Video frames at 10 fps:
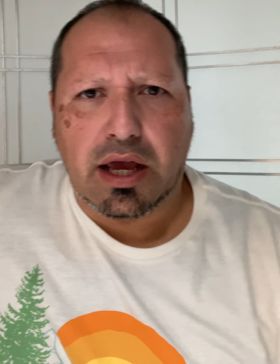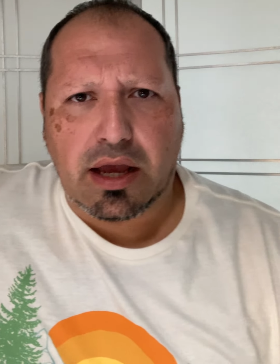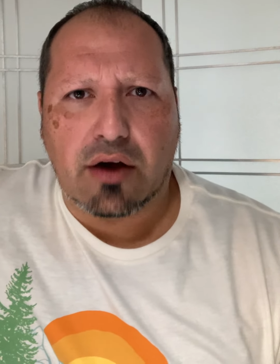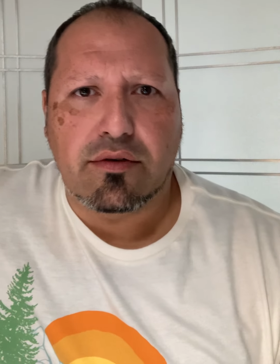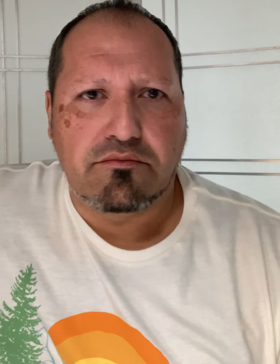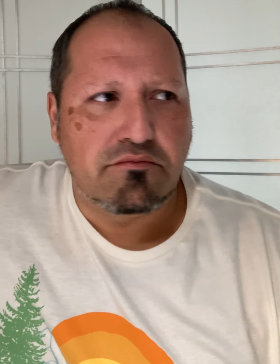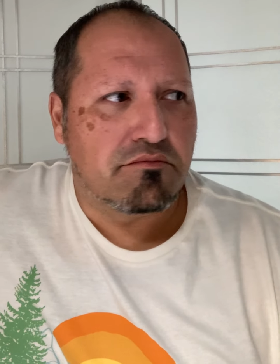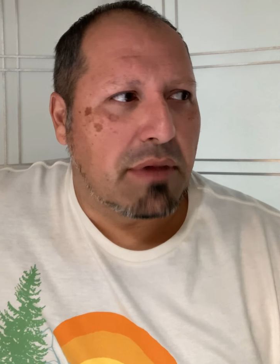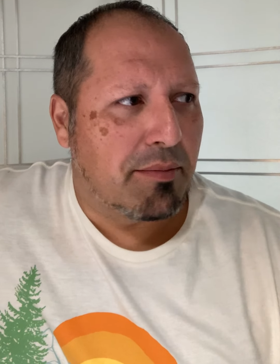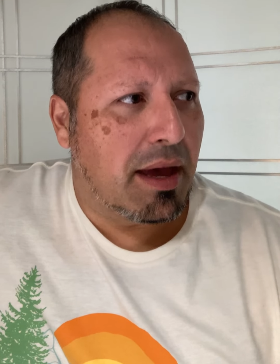Like, I'll,
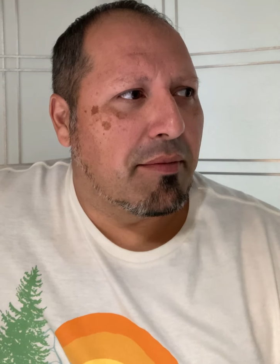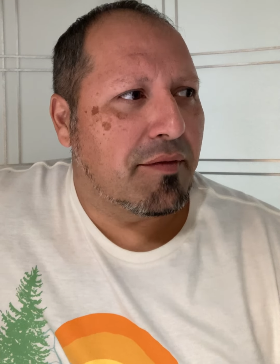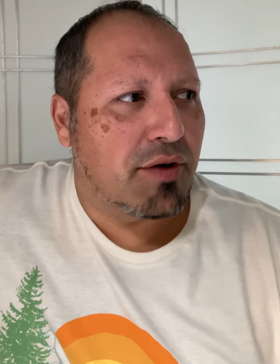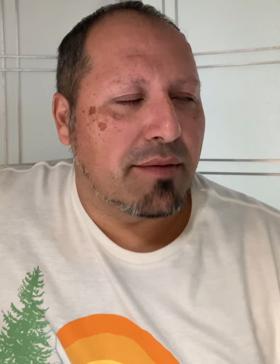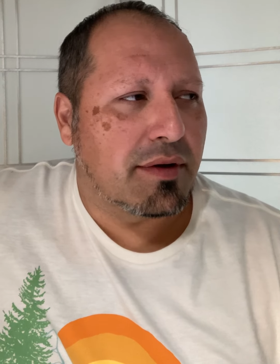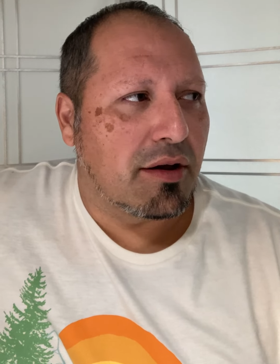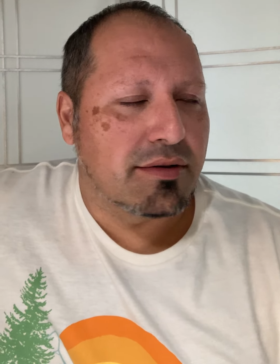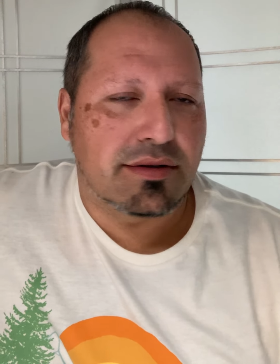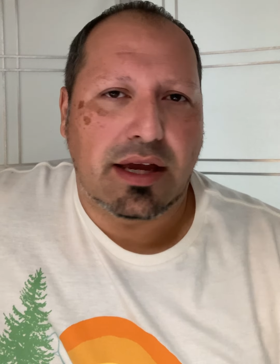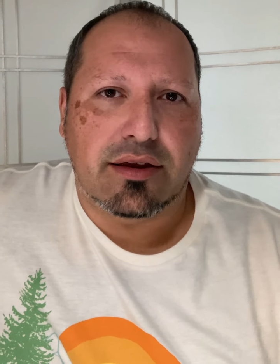MF Rabbit,
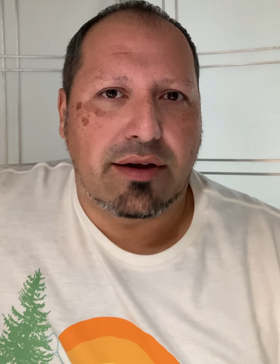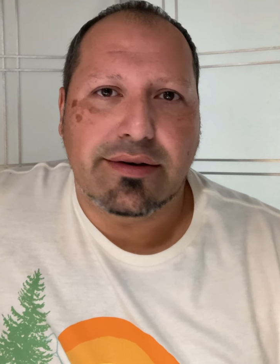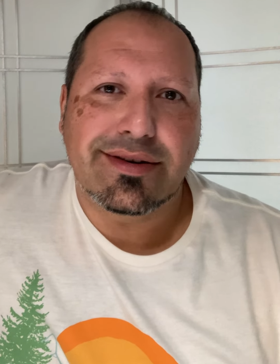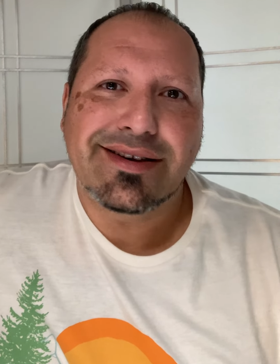I'll take you out.